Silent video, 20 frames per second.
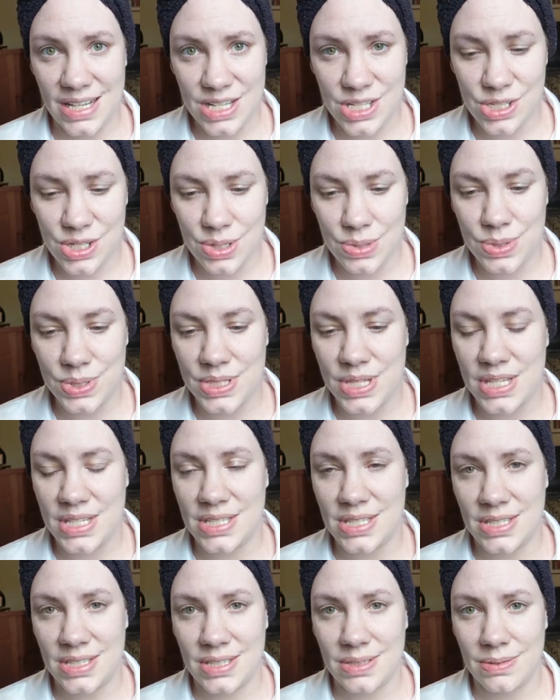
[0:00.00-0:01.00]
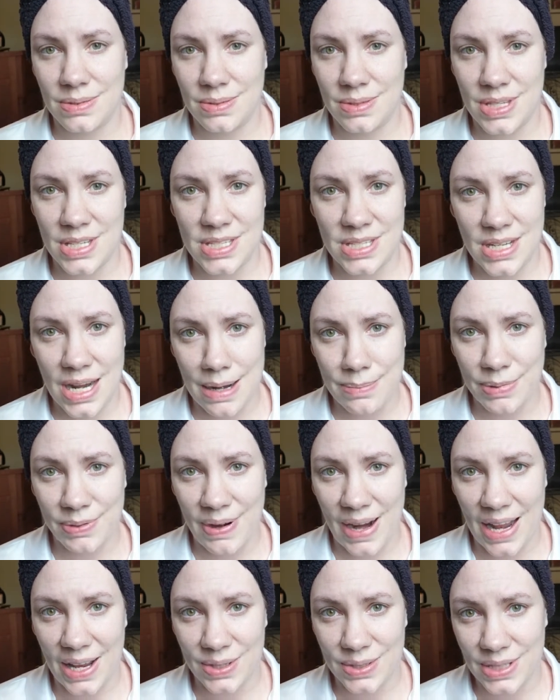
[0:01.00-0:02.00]
issues this time
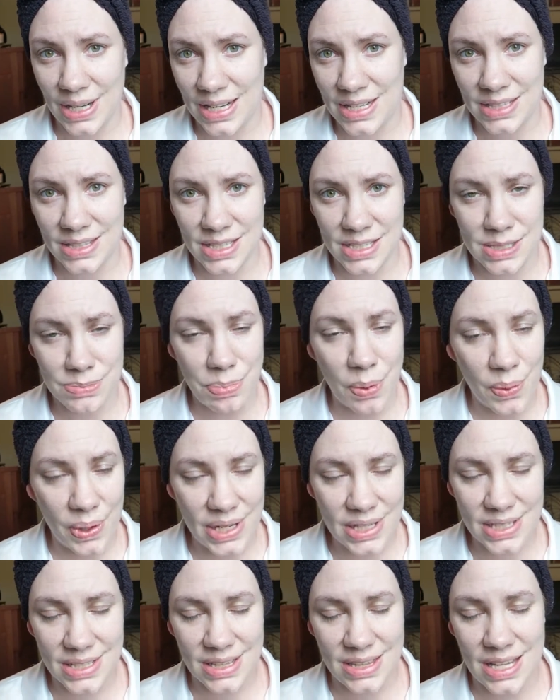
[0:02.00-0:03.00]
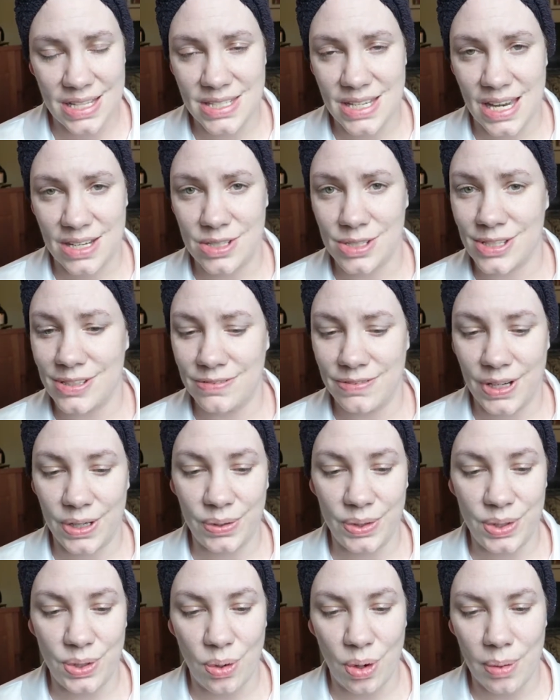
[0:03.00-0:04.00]
around, and at this point, that's actually
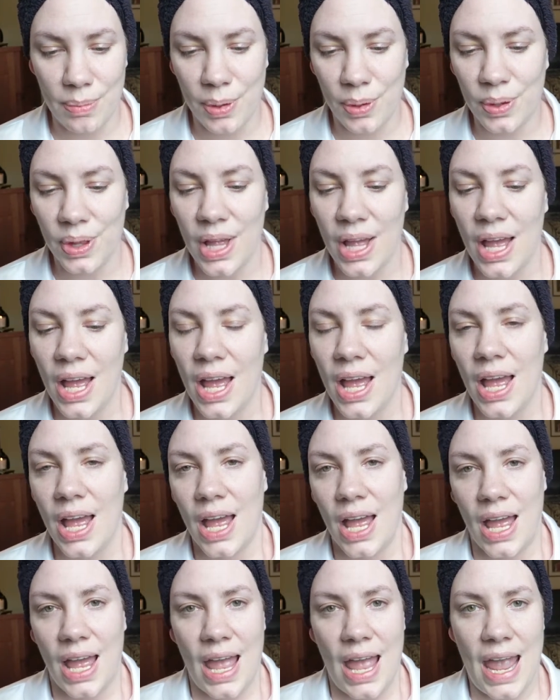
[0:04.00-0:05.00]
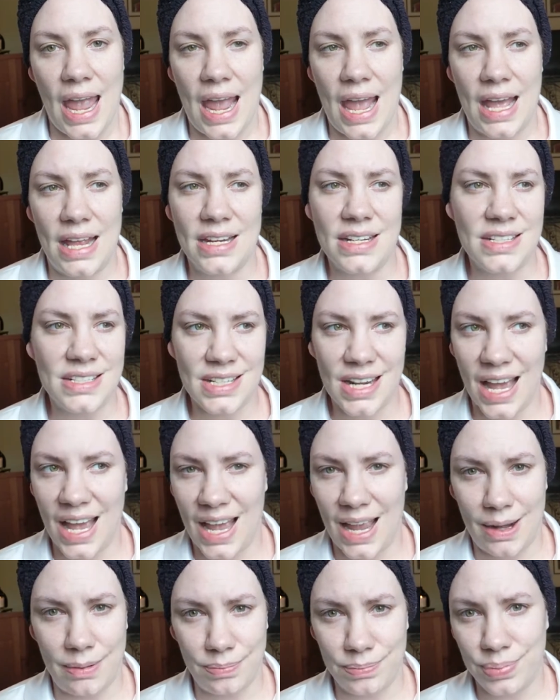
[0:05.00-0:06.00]
fairly normal. And
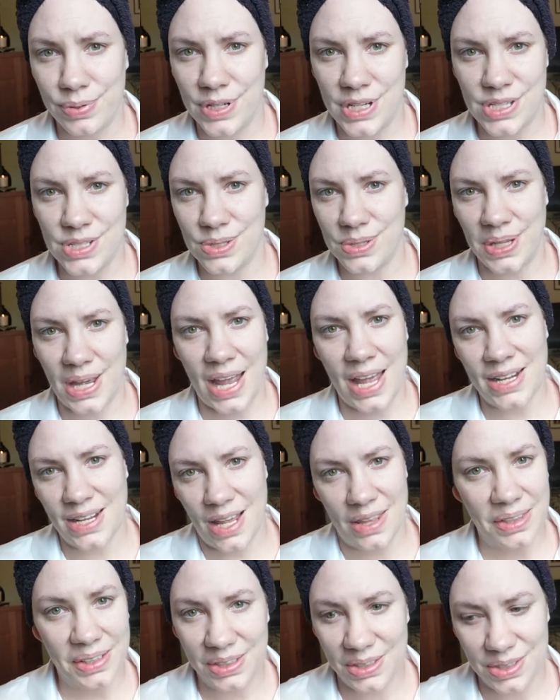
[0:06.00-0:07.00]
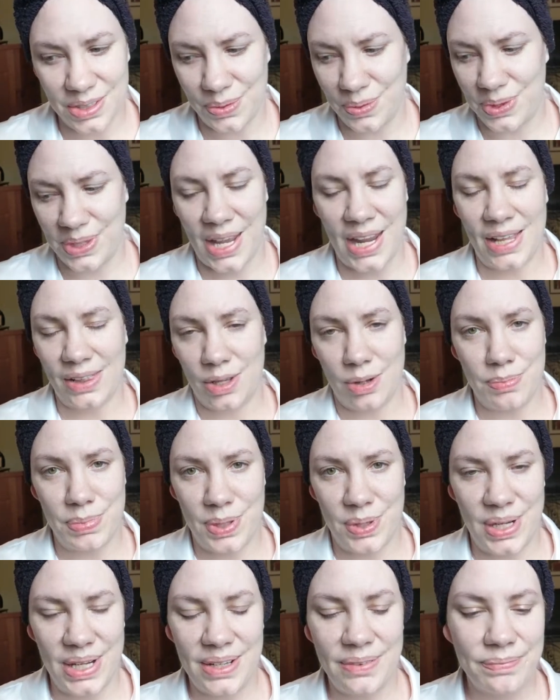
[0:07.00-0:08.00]
I'm pretty sure that had nothing to do with the Halo
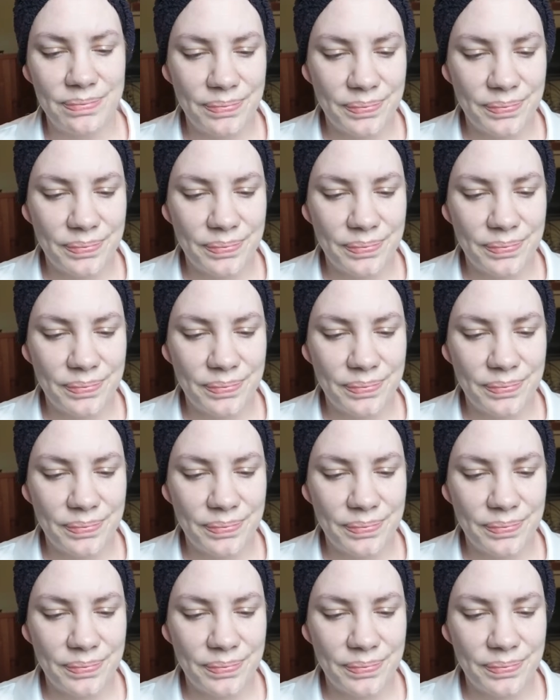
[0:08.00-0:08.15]
Beauty.